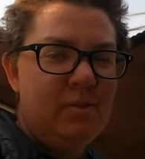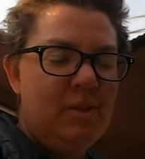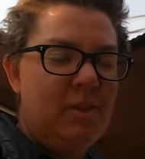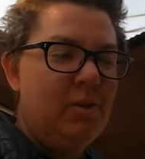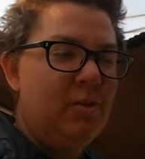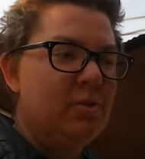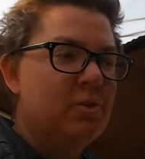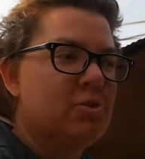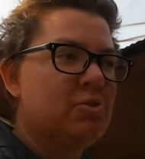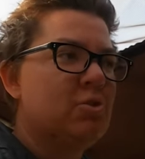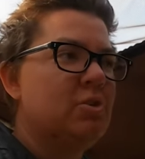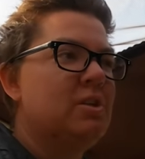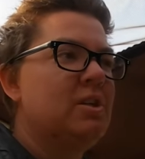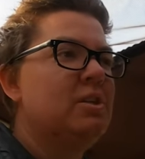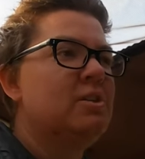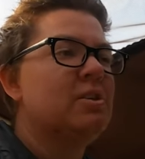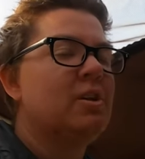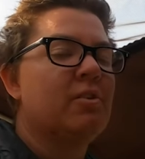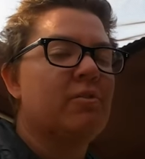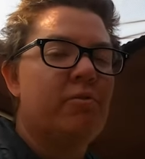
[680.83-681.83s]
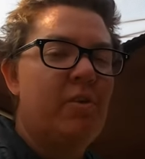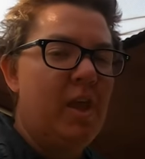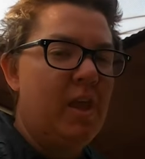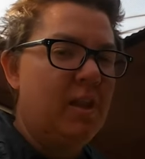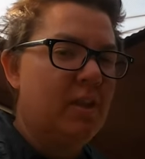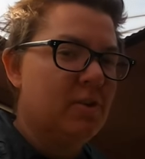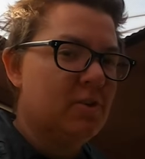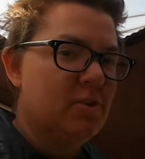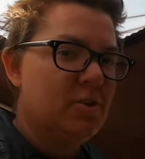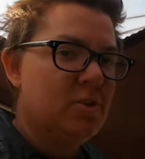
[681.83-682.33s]
you know, a strategic
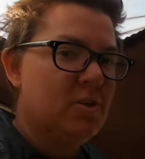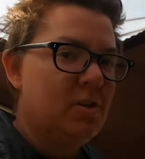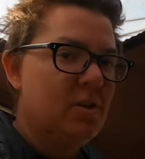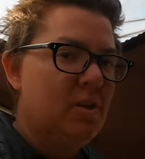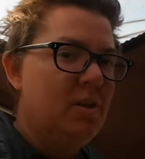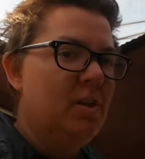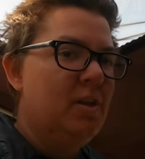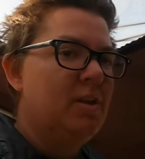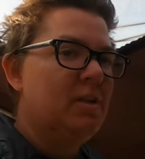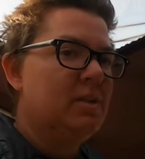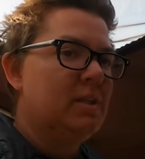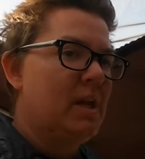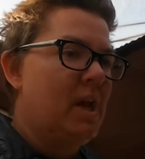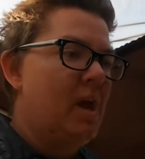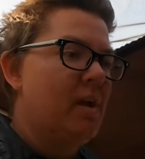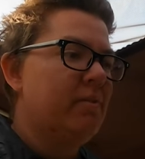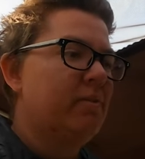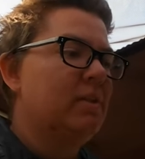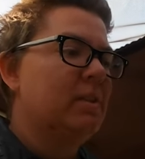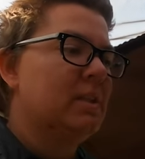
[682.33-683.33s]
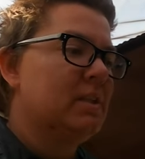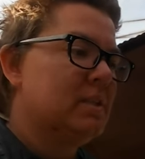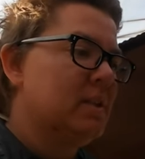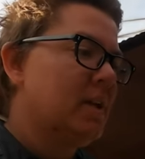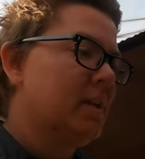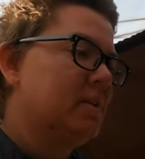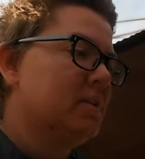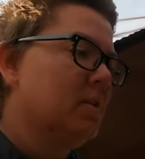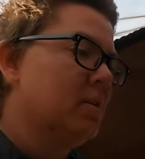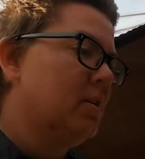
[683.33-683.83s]
advantage to having the
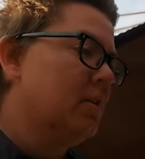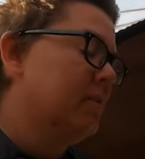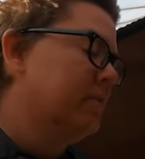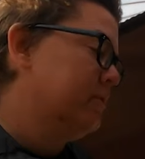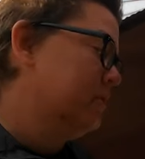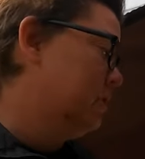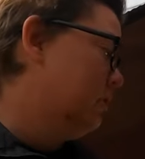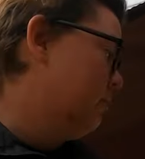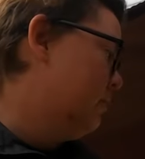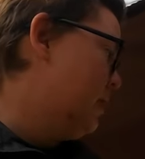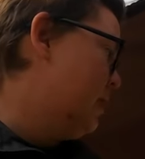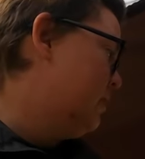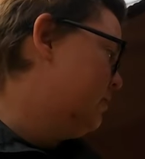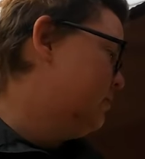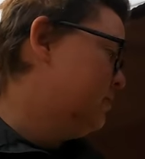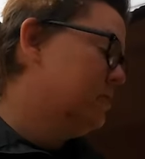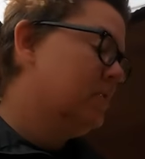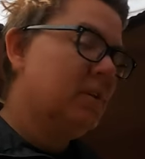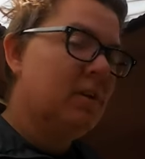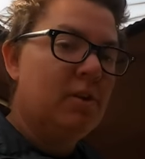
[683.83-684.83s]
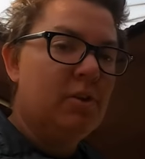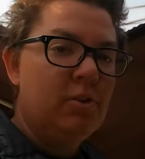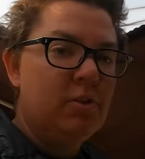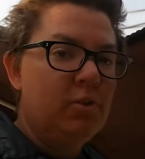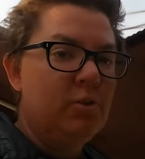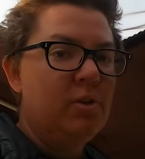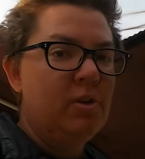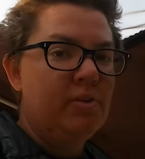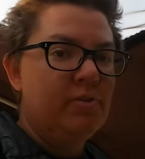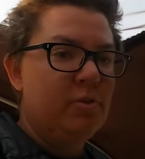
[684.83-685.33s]
tent off the ground,
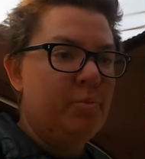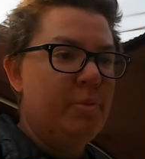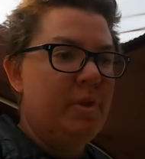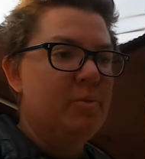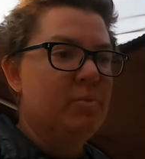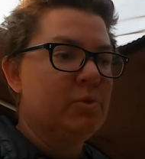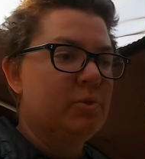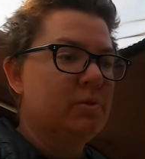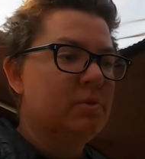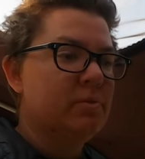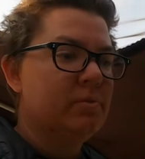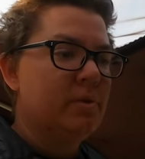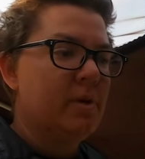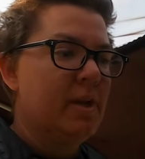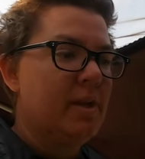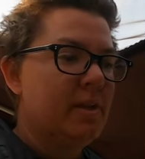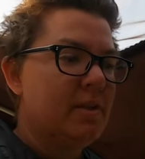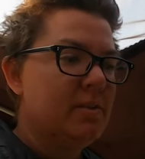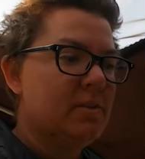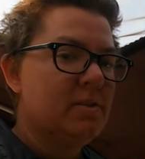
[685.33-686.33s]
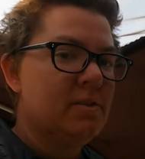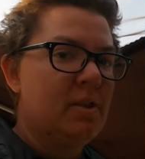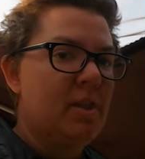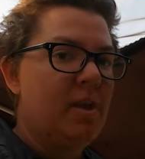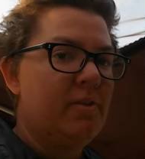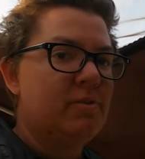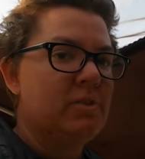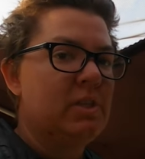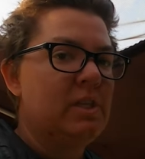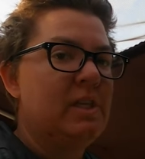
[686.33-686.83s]
including for people, right? They
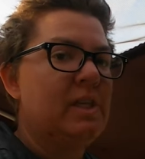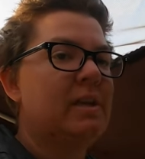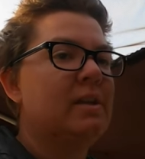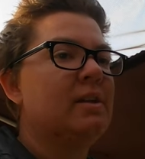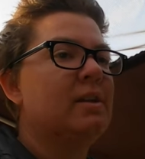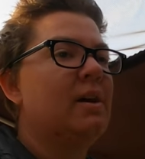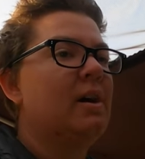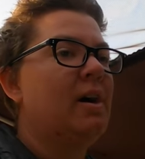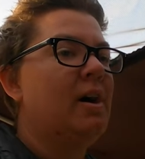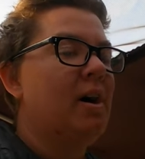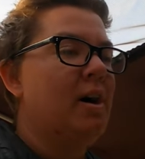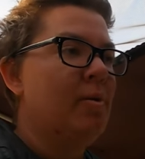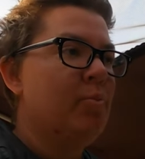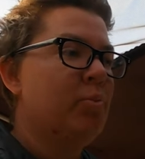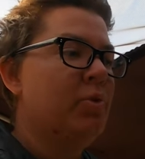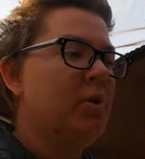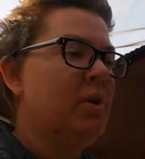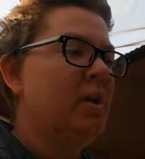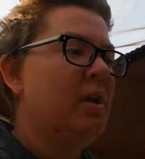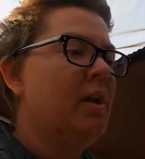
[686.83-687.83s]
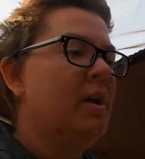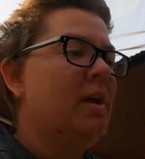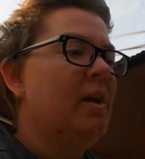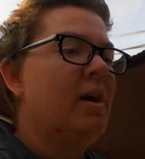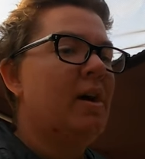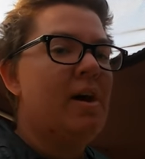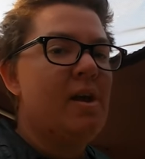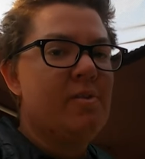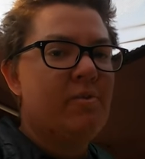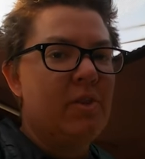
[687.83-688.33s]
have to get up.
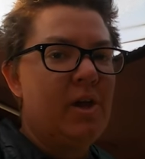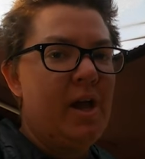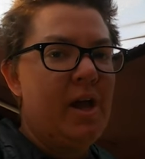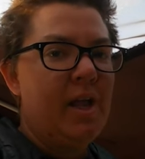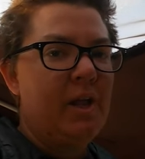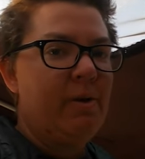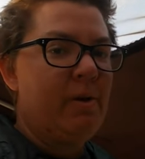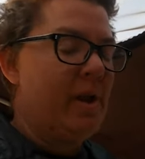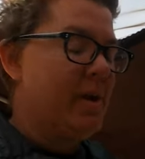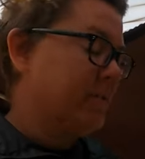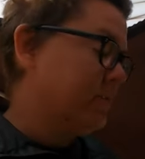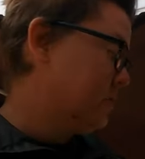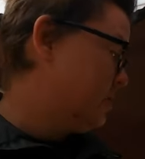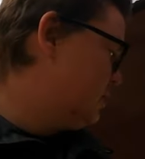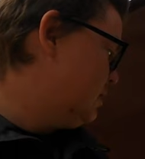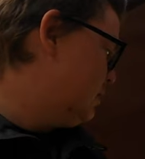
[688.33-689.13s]
I have the high ground.